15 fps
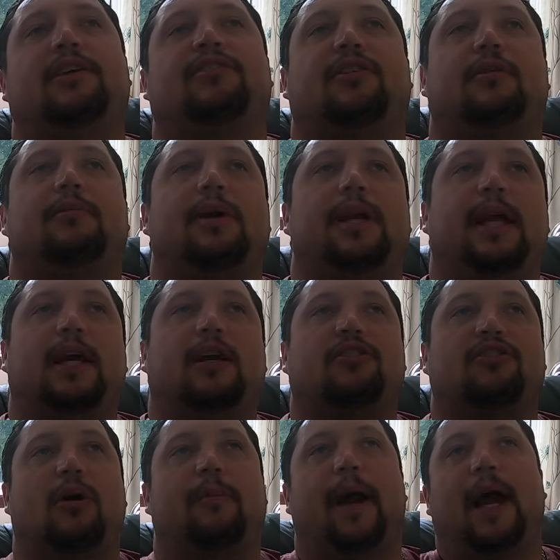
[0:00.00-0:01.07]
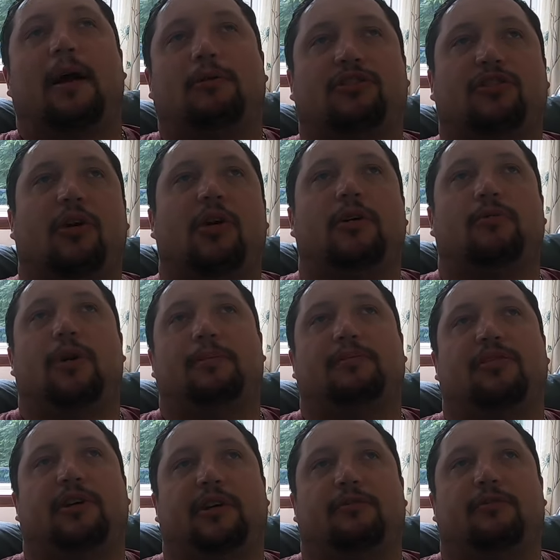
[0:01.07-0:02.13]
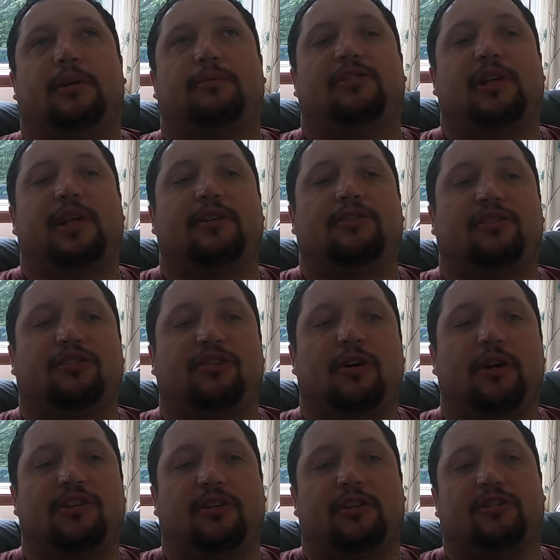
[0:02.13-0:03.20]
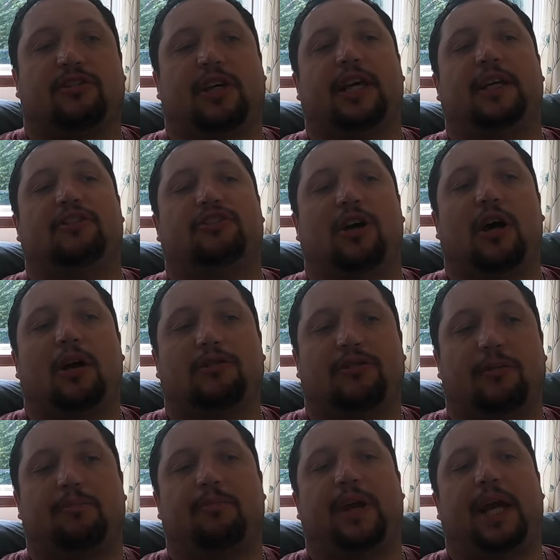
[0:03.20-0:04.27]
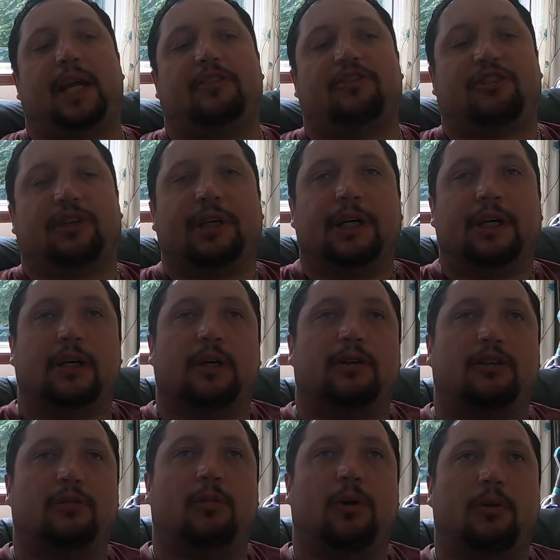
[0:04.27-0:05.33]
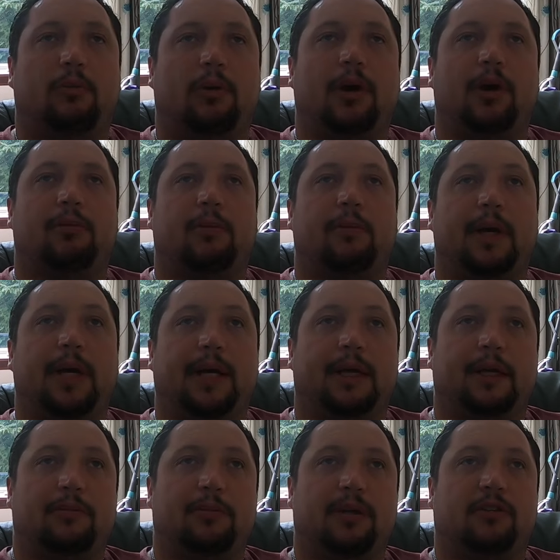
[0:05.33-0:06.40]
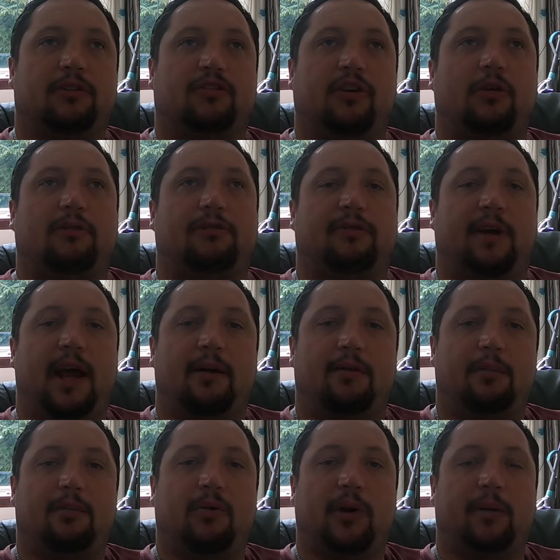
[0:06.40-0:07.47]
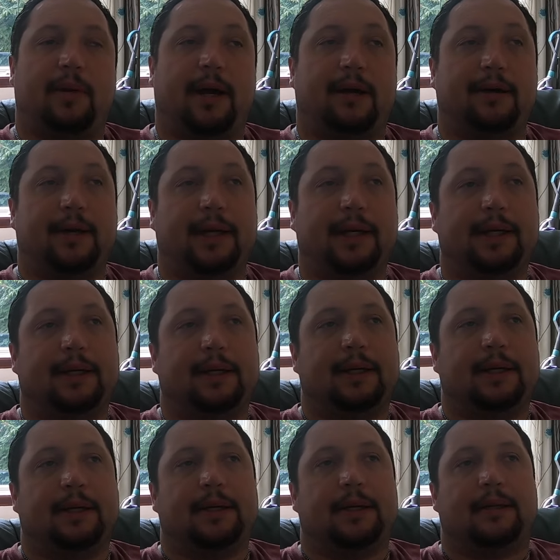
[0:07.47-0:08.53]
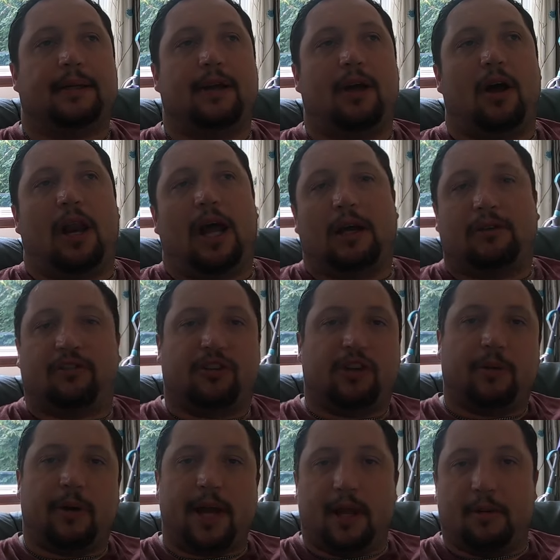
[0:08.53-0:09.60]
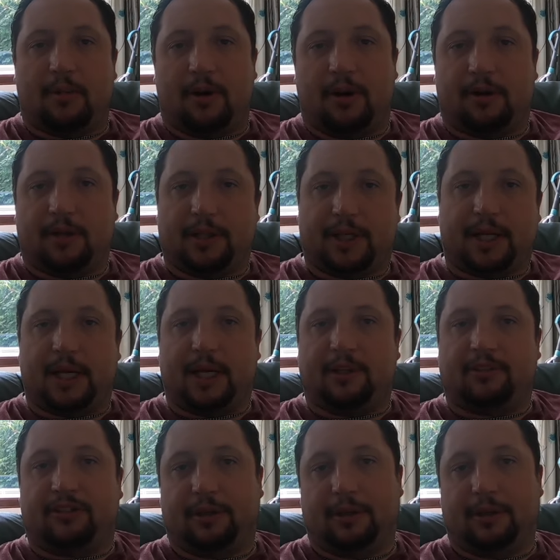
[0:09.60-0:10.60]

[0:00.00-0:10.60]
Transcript: at the minute, because I'm outside of repti- reptilian society, because King Charles the bitch doesn't want to work with me. He's been a total fairy boy about it. They're not allowed to do any of my ideas